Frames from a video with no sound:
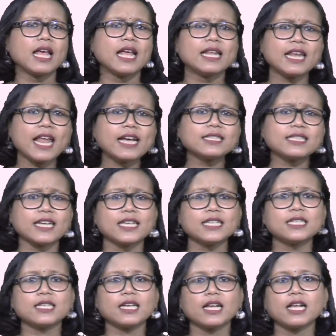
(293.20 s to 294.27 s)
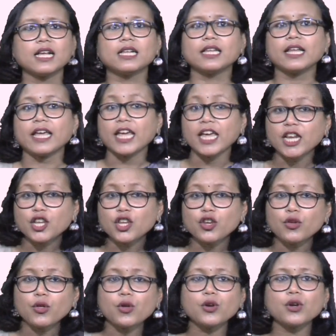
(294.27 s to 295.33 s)
Next is the
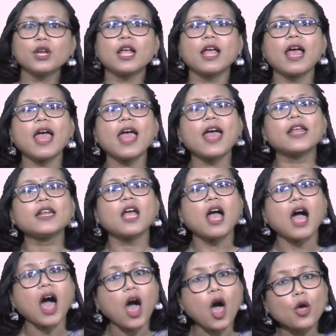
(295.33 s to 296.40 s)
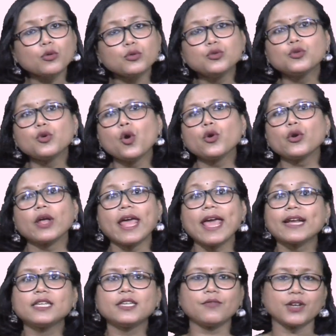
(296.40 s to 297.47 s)
indoor and outdoor
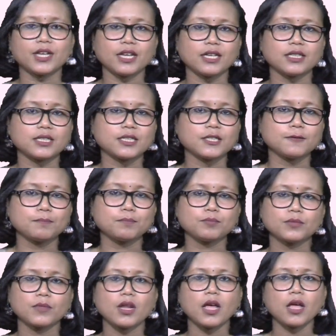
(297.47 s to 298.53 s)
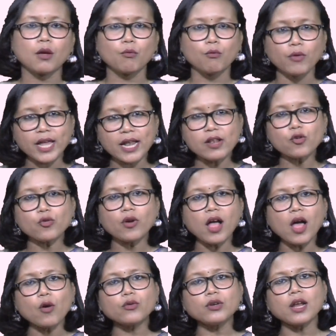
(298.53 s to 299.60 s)
activities. A
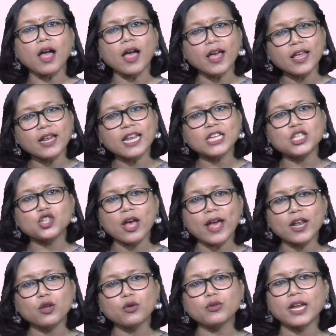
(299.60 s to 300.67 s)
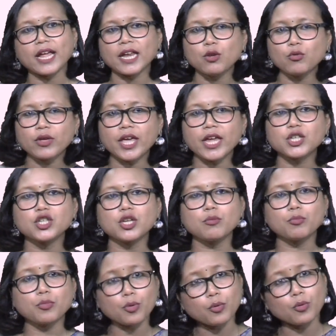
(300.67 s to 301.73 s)
well-rounded early childhood education
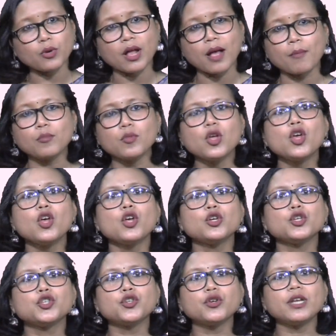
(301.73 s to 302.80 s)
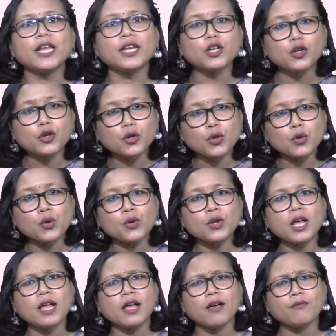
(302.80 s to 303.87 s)
program should include
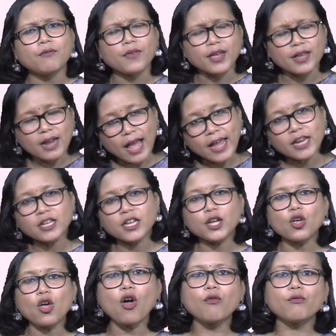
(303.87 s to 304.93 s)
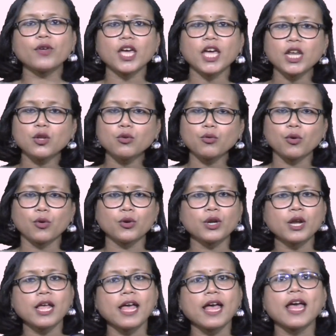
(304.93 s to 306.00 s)
a variety of indoor
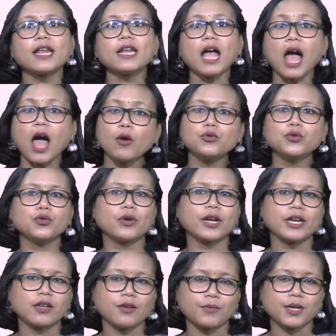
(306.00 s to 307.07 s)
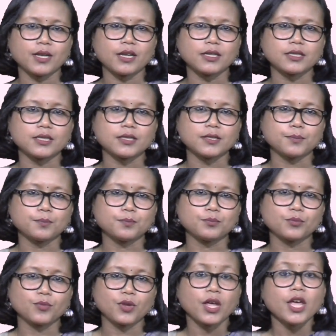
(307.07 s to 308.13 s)
and outdoor activities.
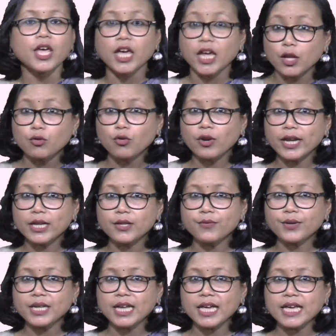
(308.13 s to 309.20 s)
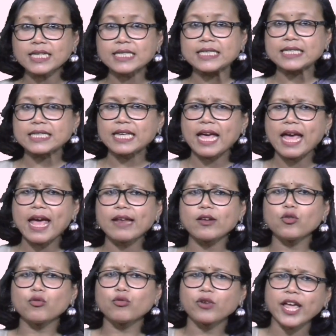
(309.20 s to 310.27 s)
Indoor activities
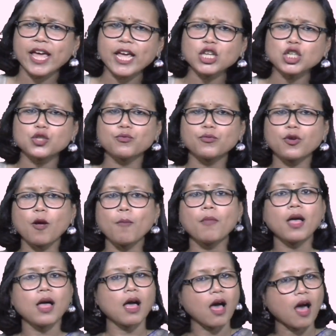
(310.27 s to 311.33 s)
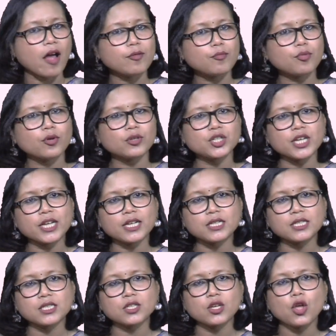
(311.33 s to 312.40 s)
can range from art
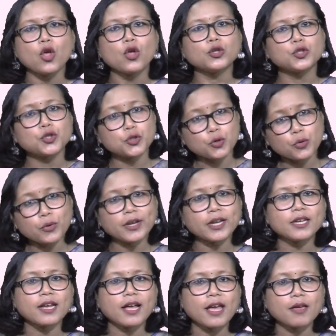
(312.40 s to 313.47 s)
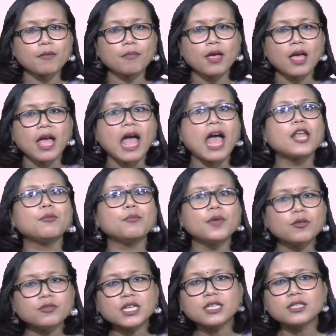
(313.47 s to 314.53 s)
projects, story time, and
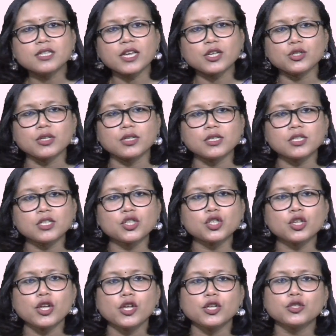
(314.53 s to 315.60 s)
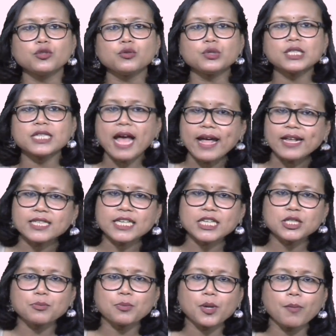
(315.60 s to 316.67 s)
music sessions to science
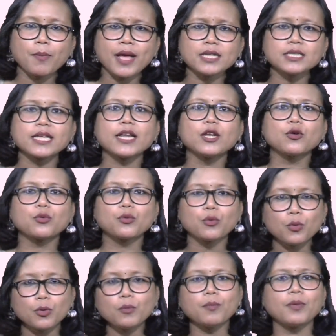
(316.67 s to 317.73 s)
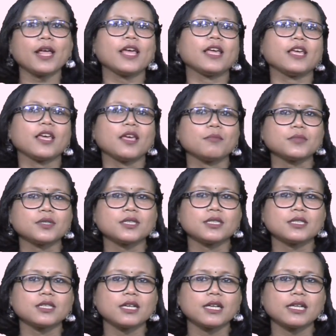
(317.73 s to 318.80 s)
experiments and role-playing
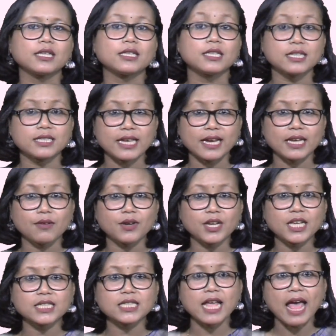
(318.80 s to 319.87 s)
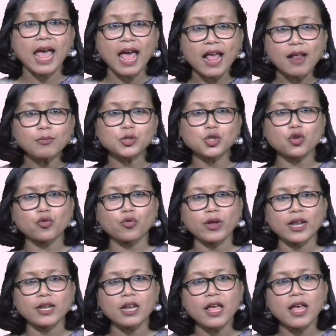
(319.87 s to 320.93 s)
games. These activities help
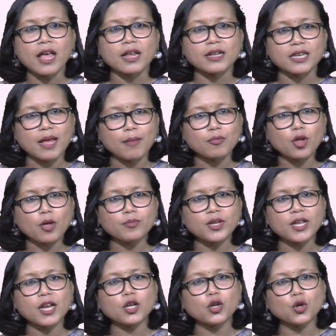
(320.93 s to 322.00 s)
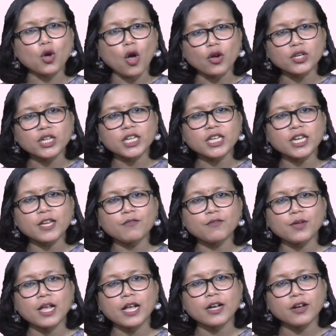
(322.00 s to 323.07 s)
children develop their cognitive,
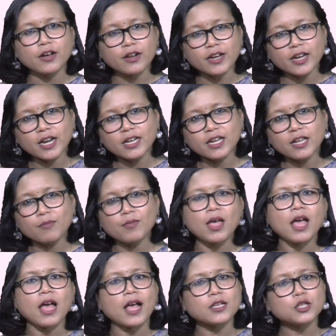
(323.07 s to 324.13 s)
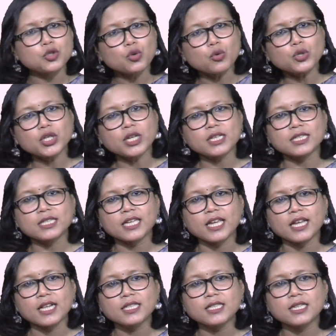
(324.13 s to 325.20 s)
creative, and social
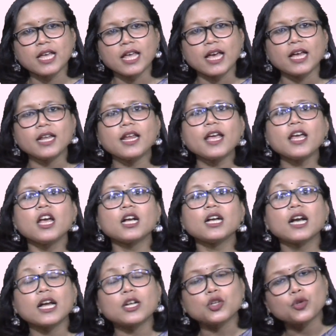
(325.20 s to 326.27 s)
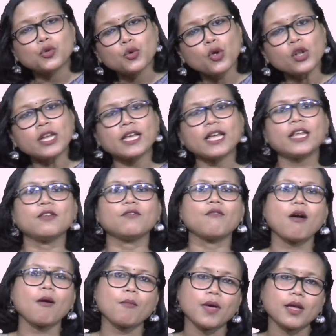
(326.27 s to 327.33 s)
skills in a controlled
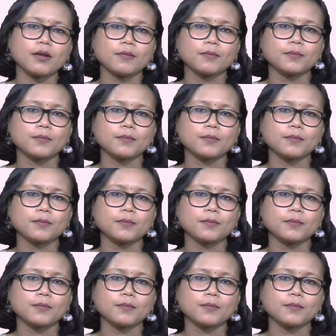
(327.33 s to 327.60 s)
environment.